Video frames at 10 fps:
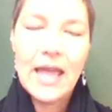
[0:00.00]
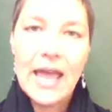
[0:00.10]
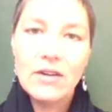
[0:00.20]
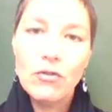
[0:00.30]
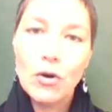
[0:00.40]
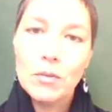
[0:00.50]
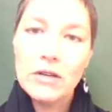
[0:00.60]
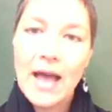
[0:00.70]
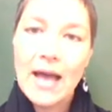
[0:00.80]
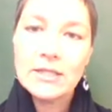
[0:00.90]
An
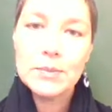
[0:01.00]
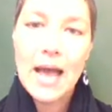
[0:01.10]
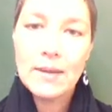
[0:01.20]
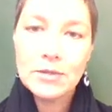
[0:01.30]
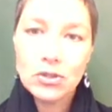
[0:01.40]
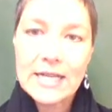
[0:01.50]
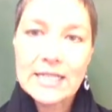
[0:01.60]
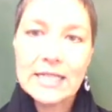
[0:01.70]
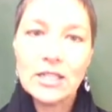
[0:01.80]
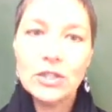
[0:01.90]
informative abstract
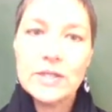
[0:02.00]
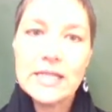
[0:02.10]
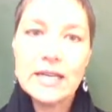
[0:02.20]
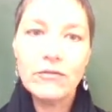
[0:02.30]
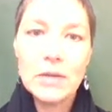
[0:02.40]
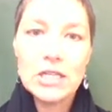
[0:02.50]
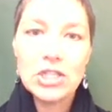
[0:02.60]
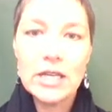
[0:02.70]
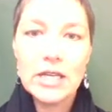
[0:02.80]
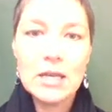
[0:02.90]
includes the
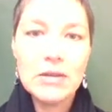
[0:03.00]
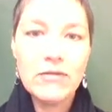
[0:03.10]
information that can be